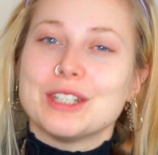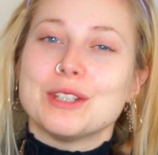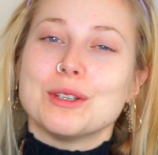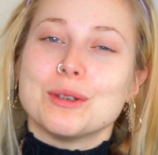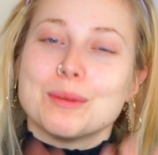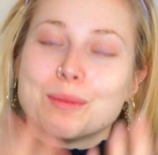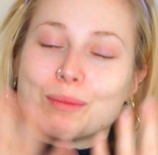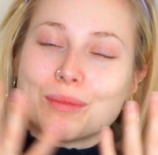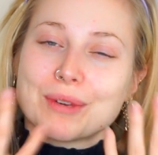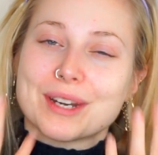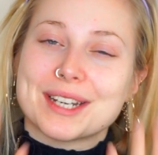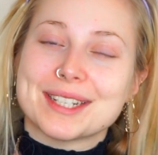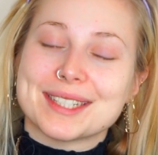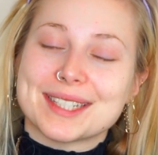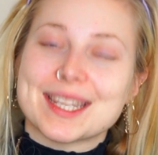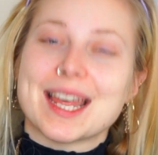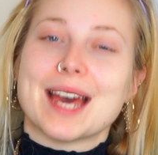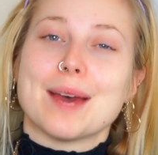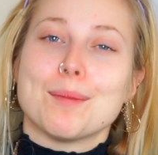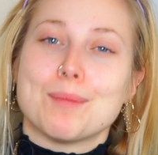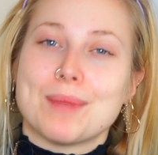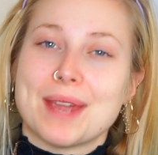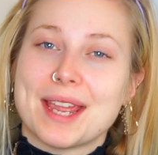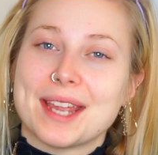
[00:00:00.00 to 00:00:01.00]
You embrace
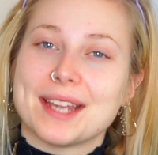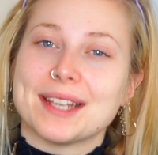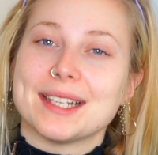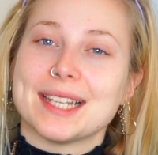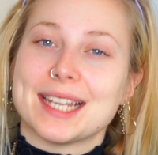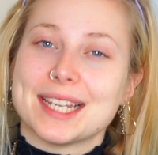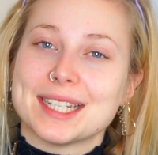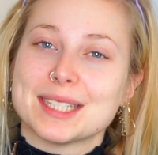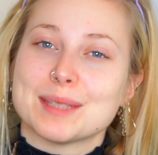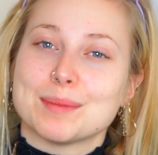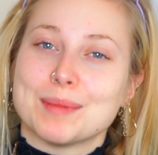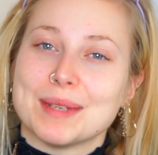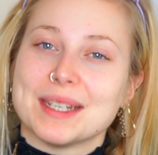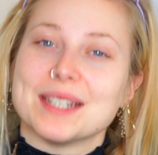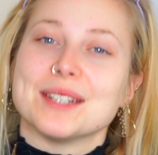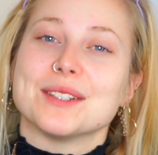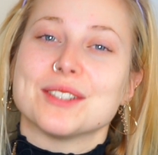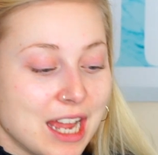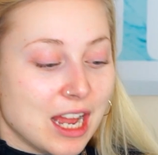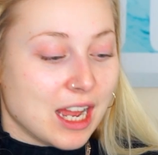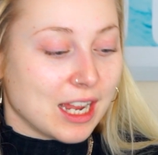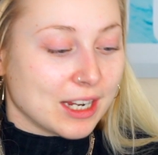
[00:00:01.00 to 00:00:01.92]
that pale ass bit.